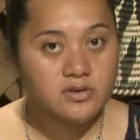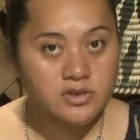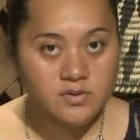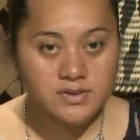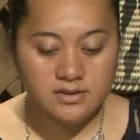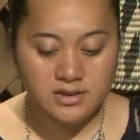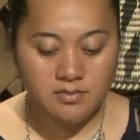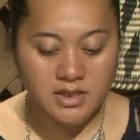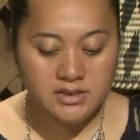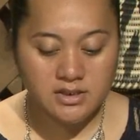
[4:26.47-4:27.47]
Josie
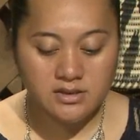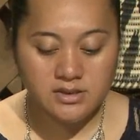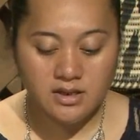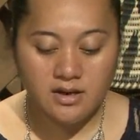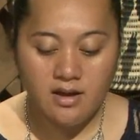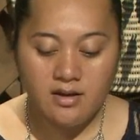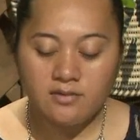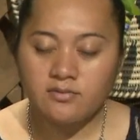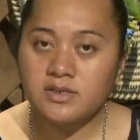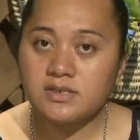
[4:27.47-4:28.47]
Tamate, said
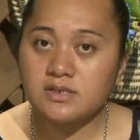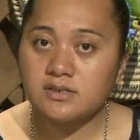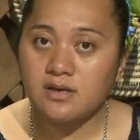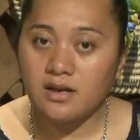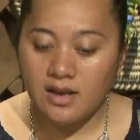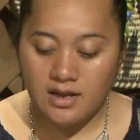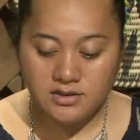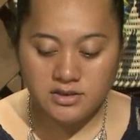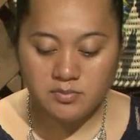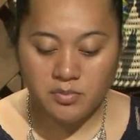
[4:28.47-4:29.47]
this is the
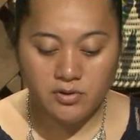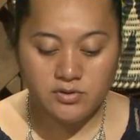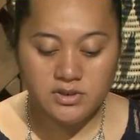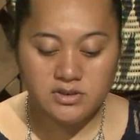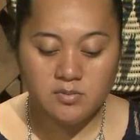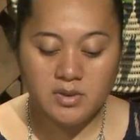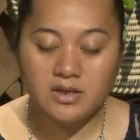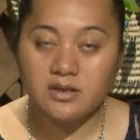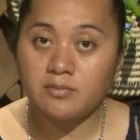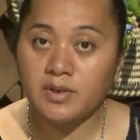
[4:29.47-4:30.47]
largest project to be
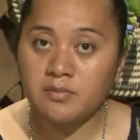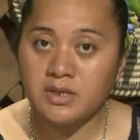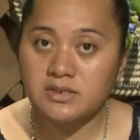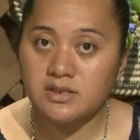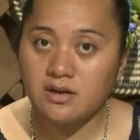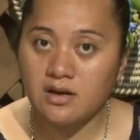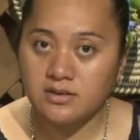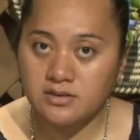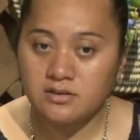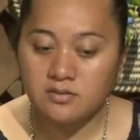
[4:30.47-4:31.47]
implemented
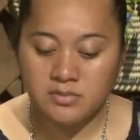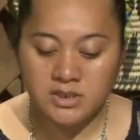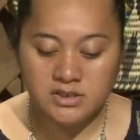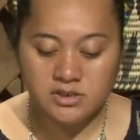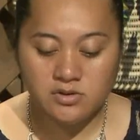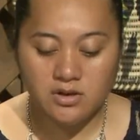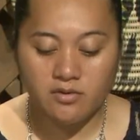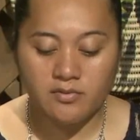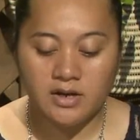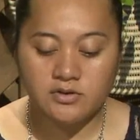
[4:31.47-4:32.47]
under the Ministry
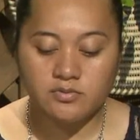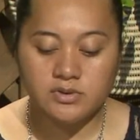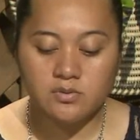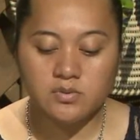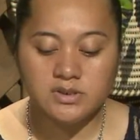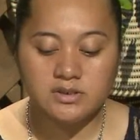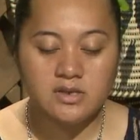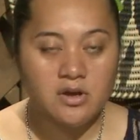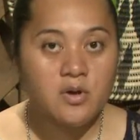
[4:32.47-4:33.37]
of Natural Resources,